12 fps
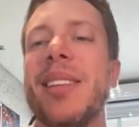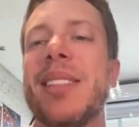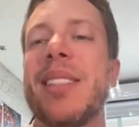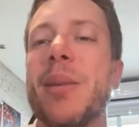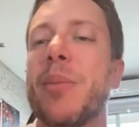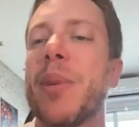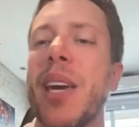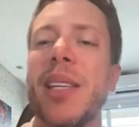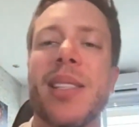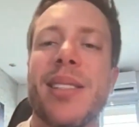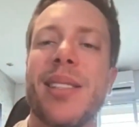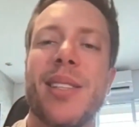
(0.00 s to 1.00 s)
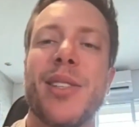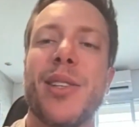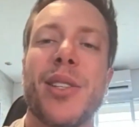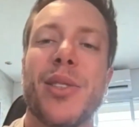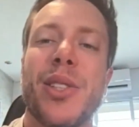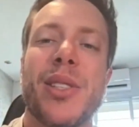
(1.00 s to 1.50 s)
some cases are
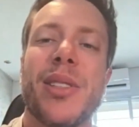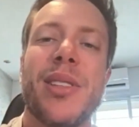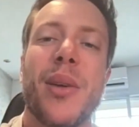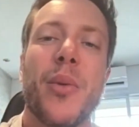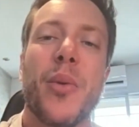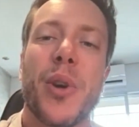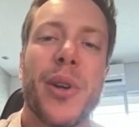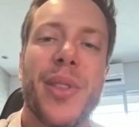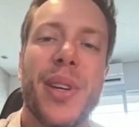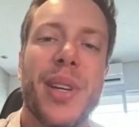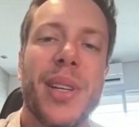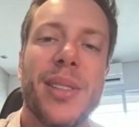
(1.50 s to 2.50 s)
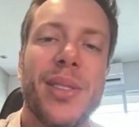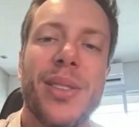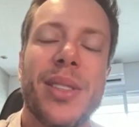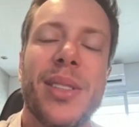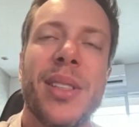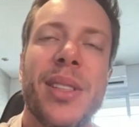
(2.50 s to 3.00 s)
not just not worth it. You
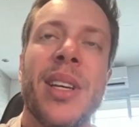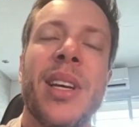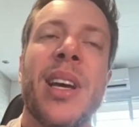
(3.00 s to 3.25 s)
just,